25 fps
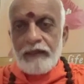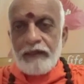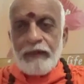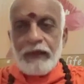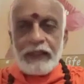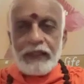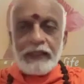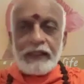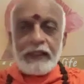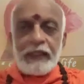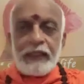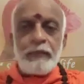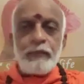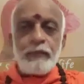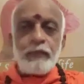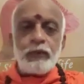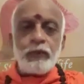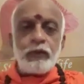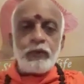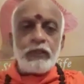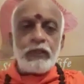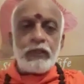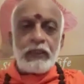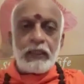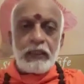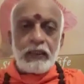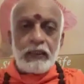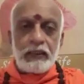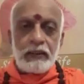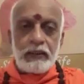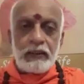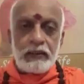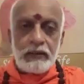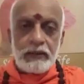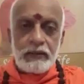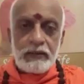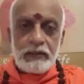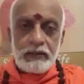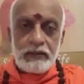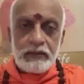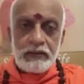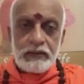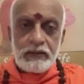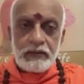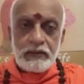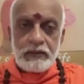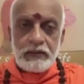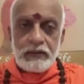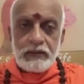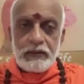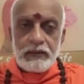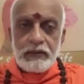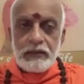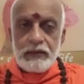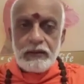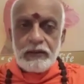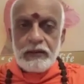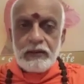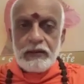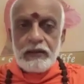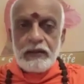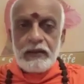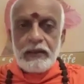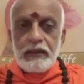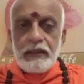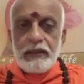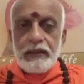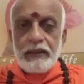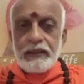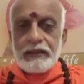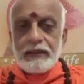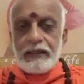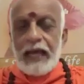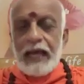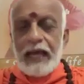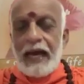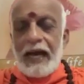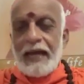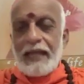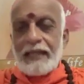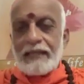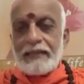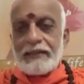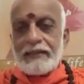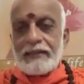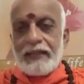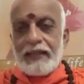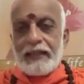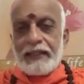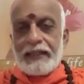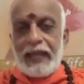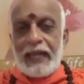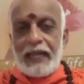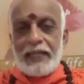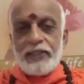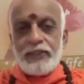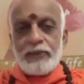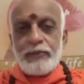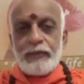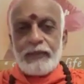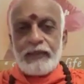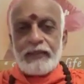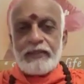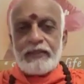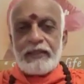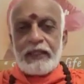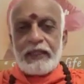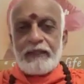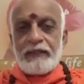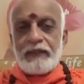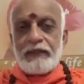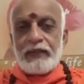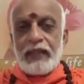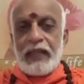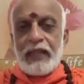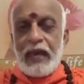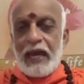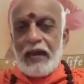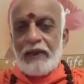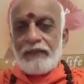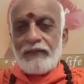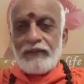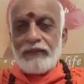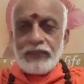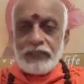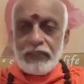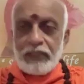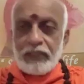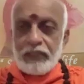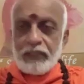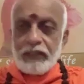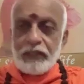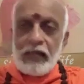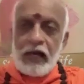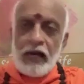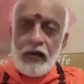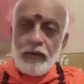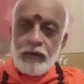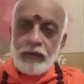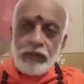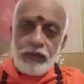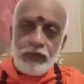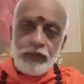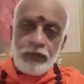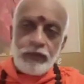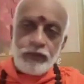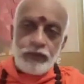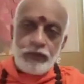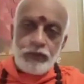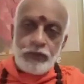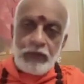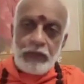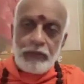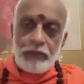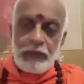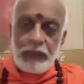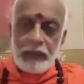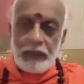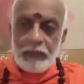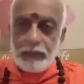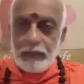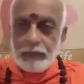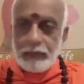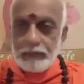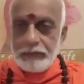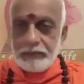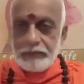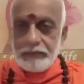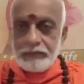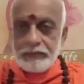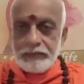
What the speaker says: a victim to the desires and attachments that we have, which are now reduced to the minimum.